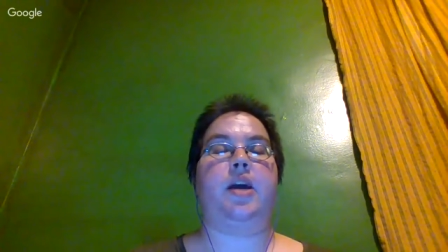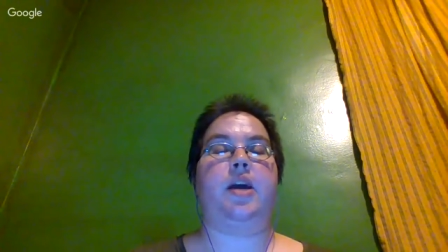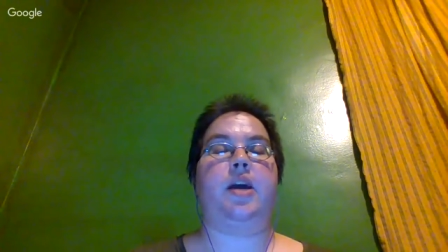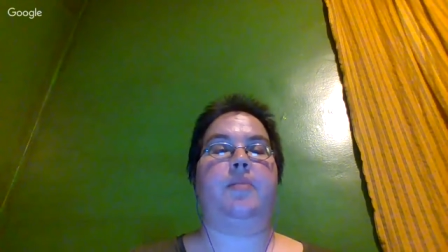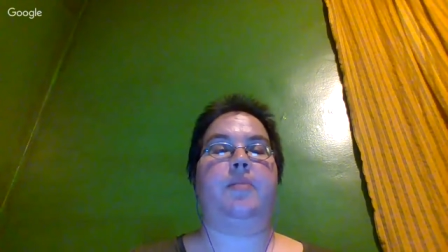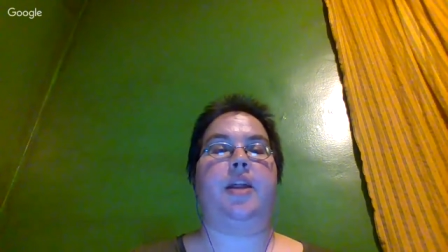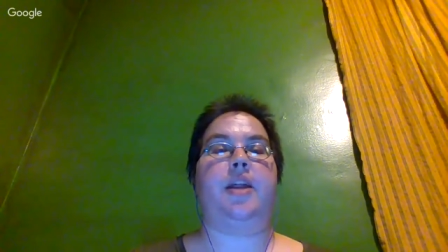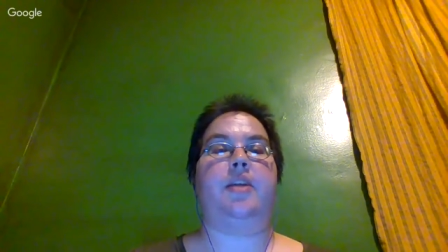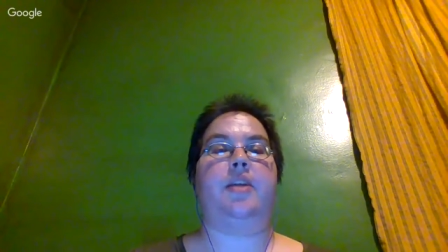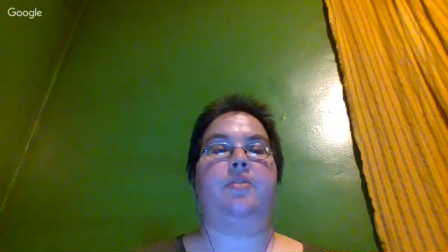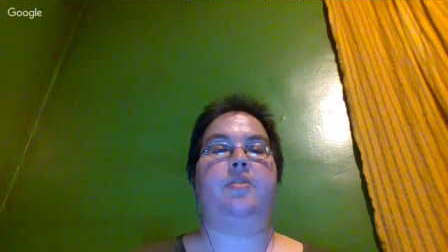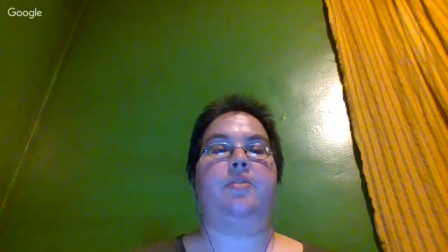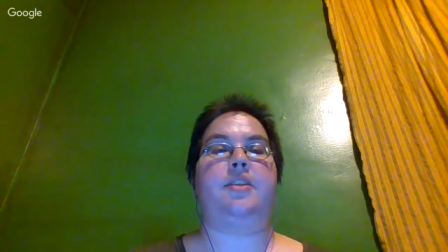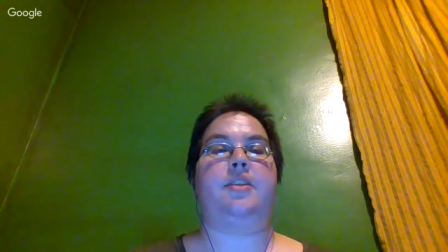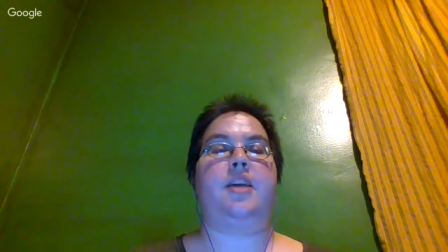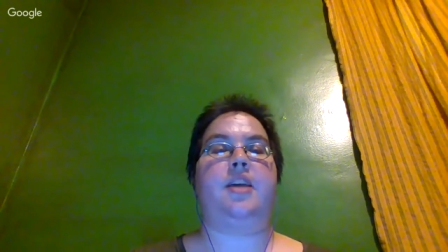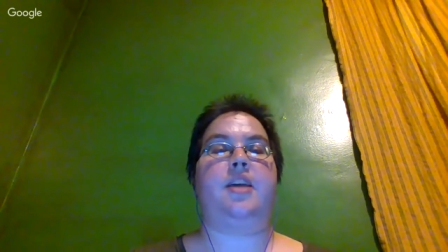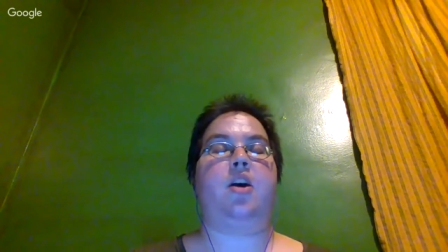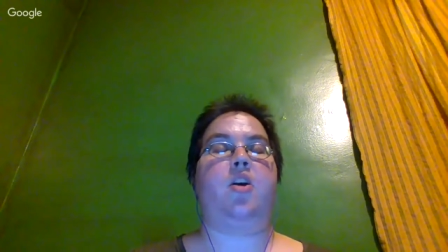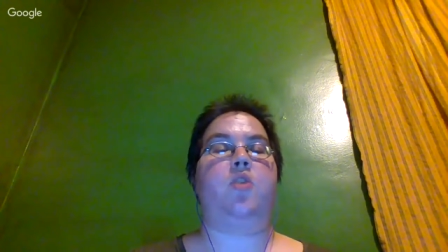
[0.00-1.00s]
I'm not here to
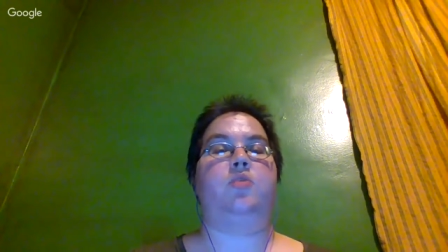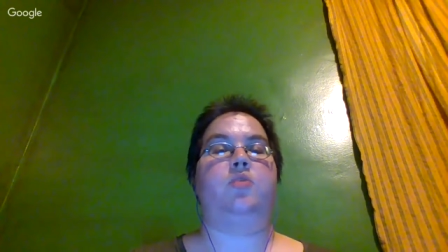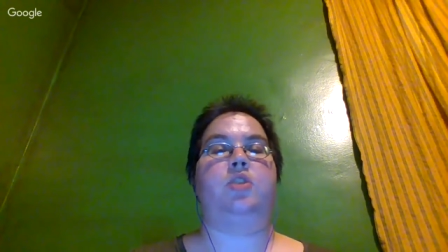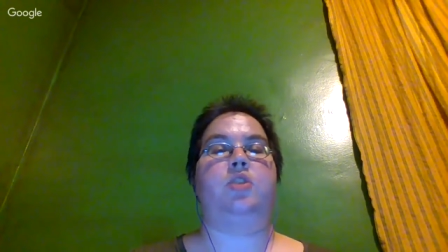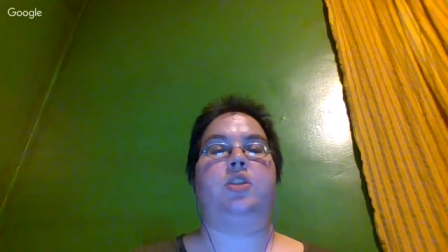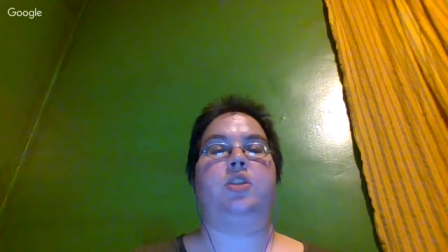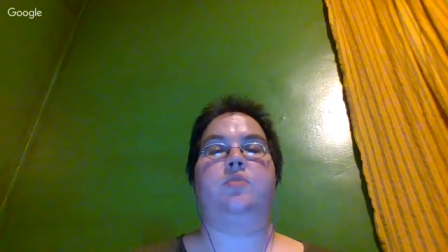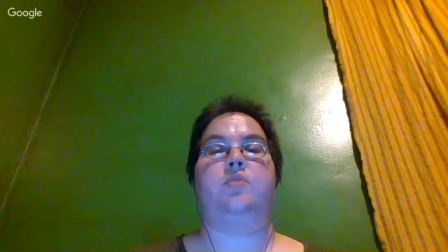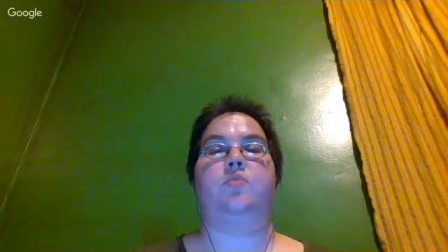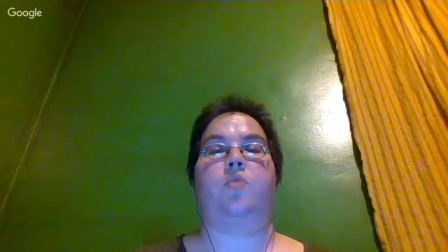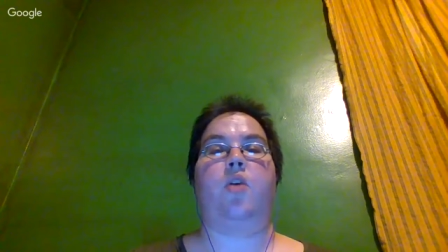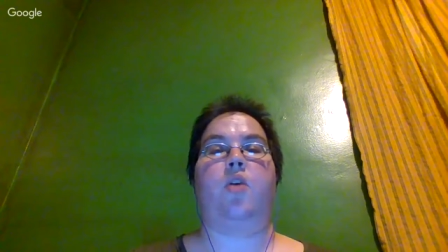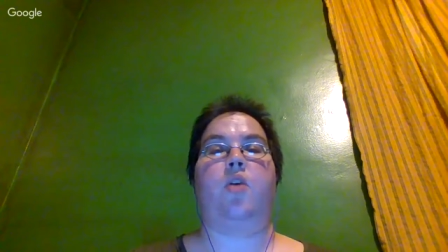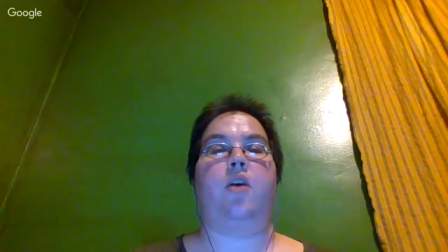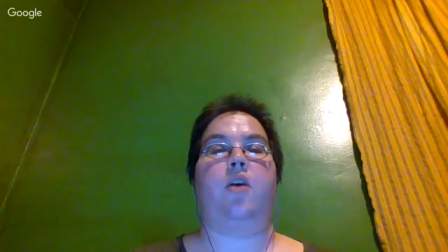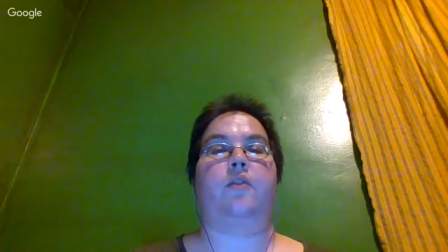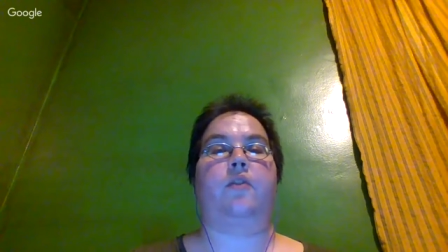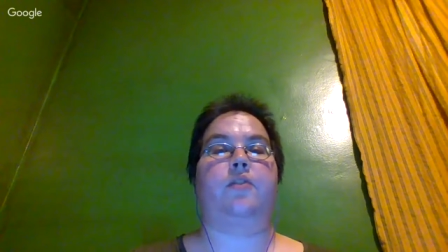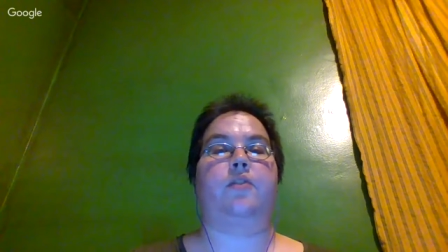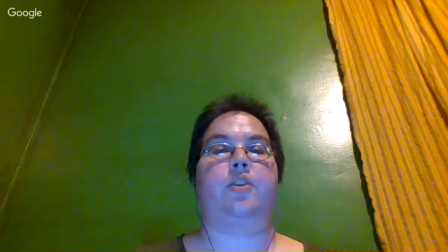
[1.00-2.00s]
say, oh, she's
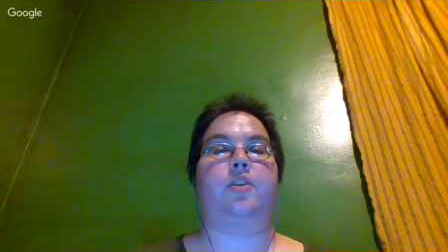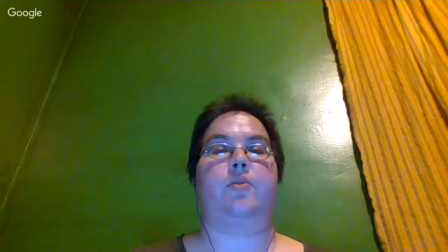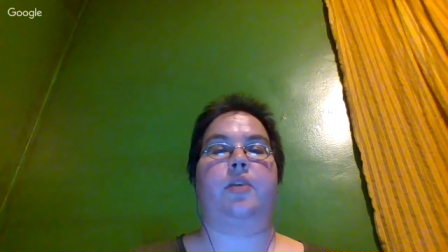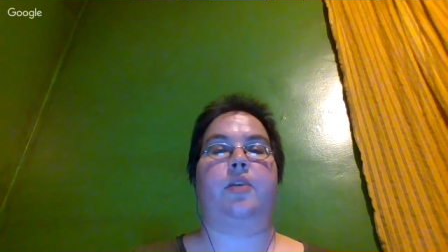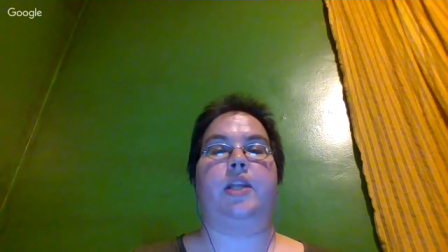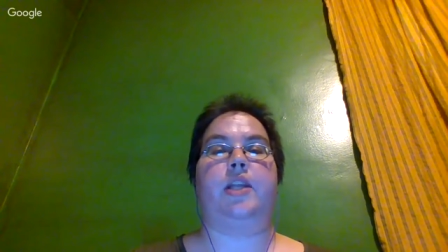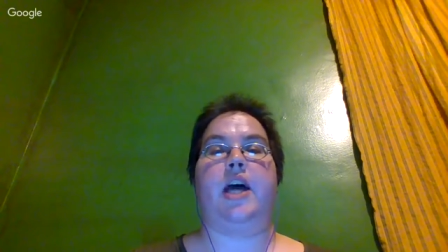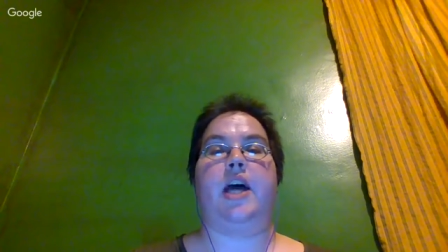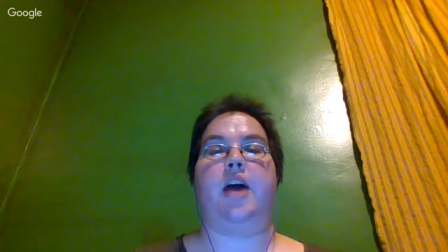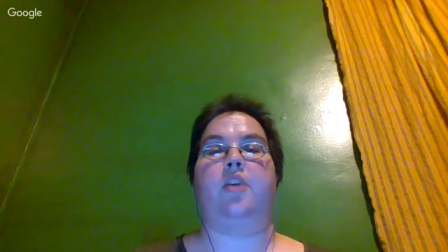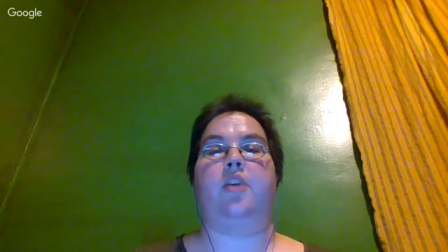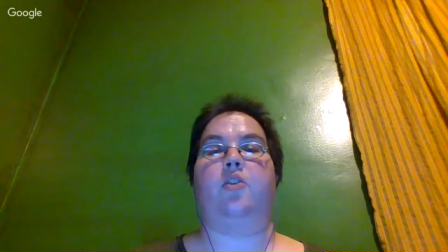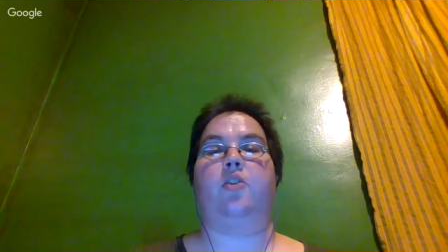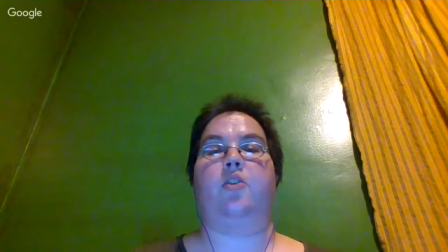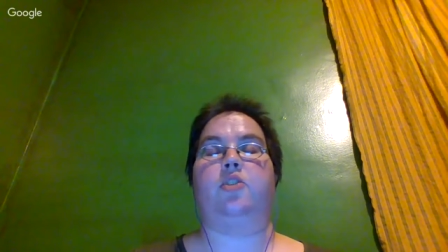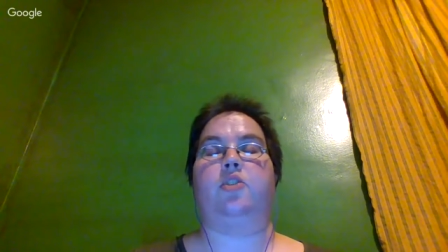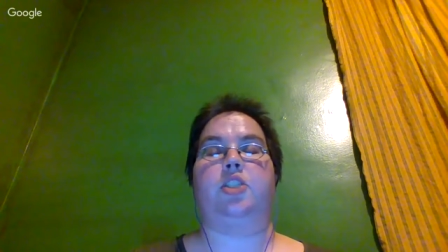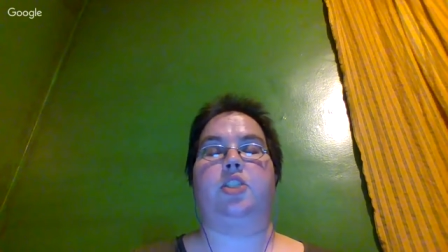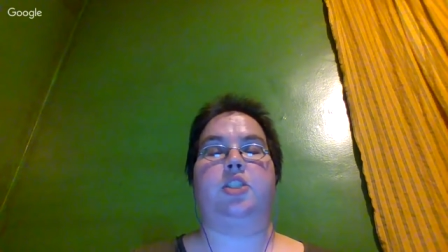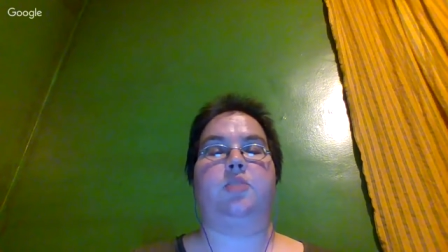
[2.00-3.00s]
wrong for doing that or
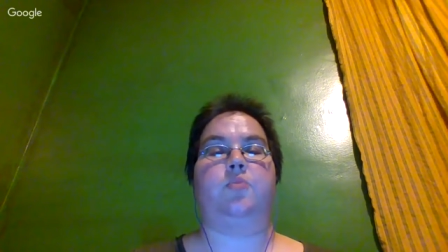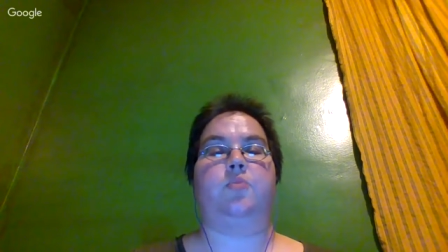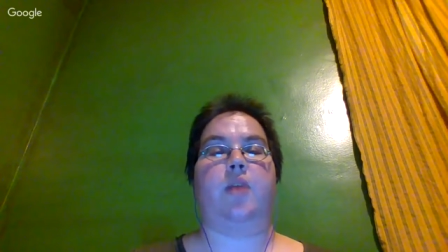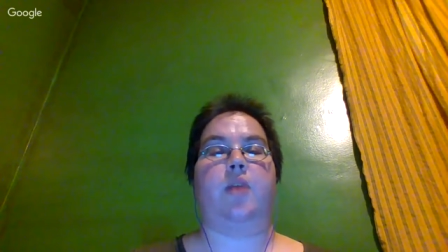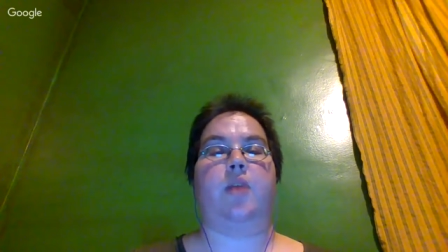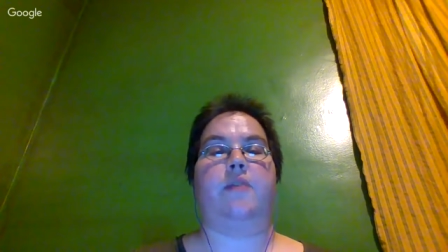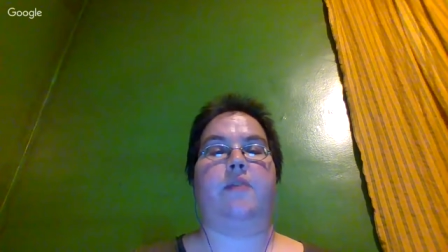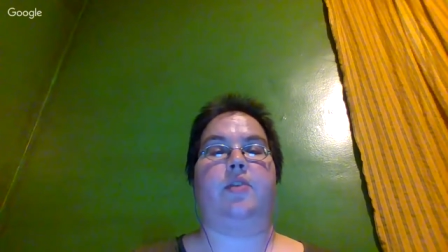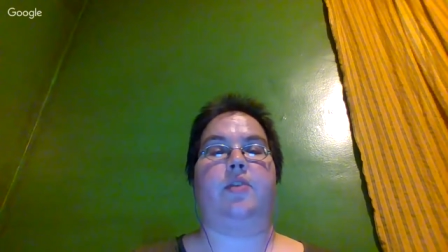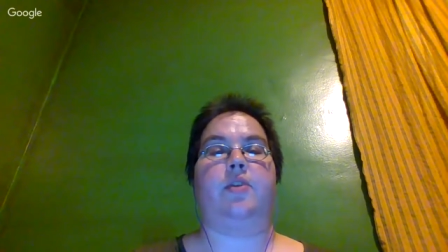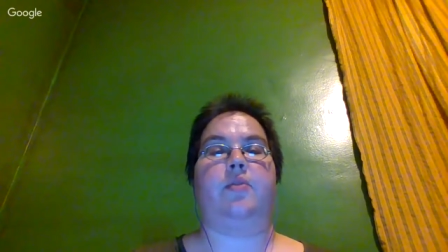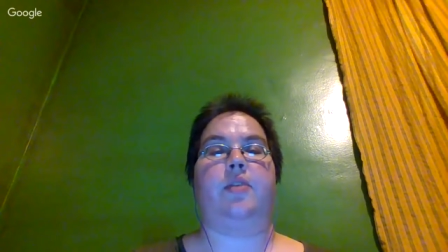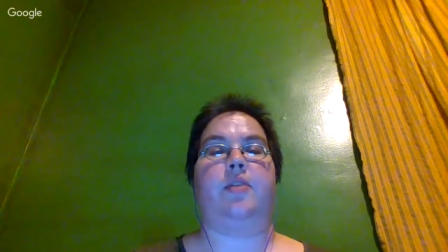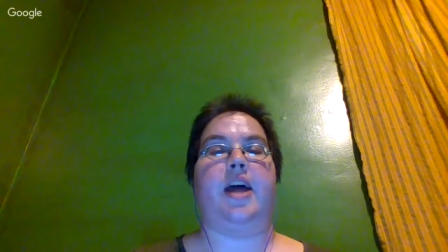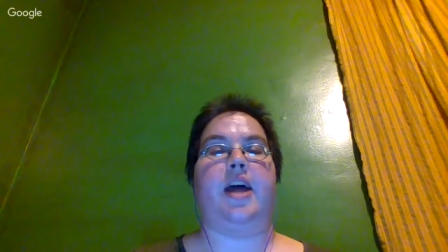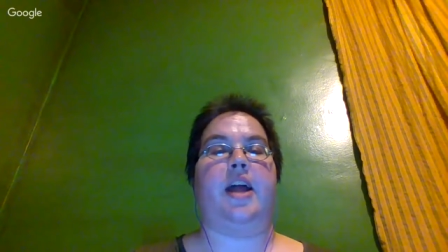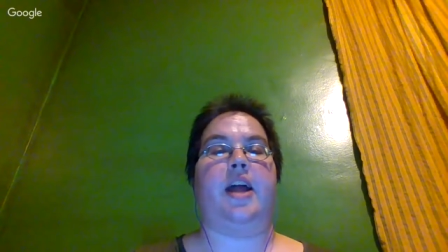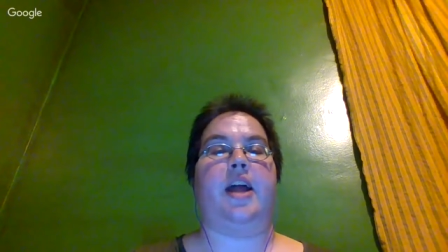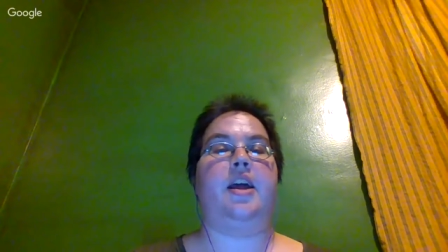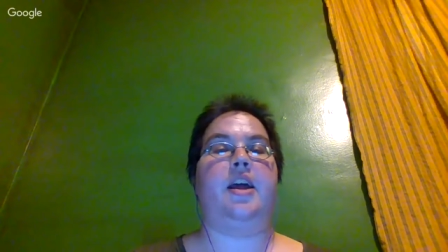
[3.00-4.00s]
oh, she's right for doing
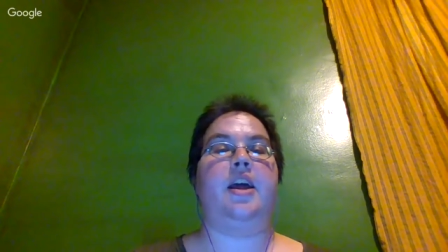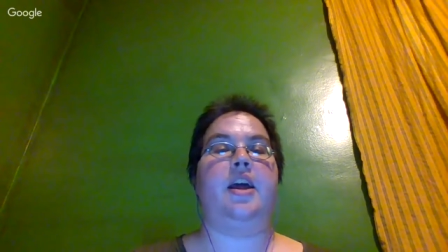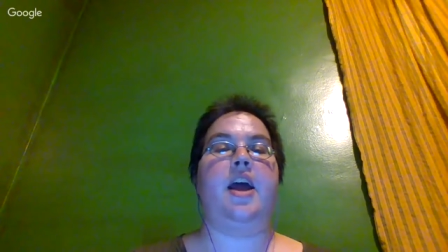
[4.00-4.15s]
that.